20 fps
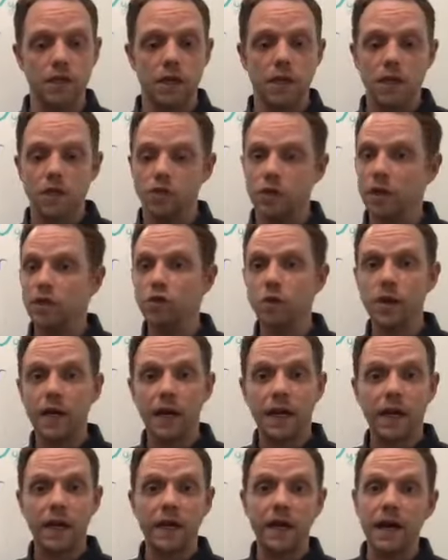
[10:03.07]
So I just want
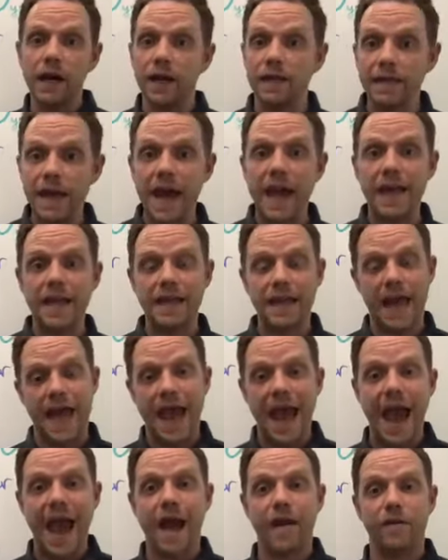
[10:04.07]
to cut that into
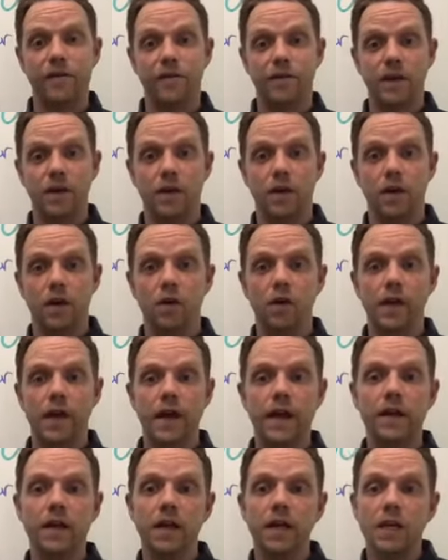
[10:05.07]
half,
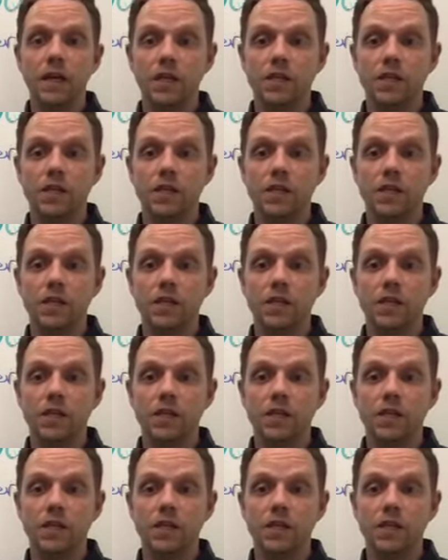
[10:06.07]
okay?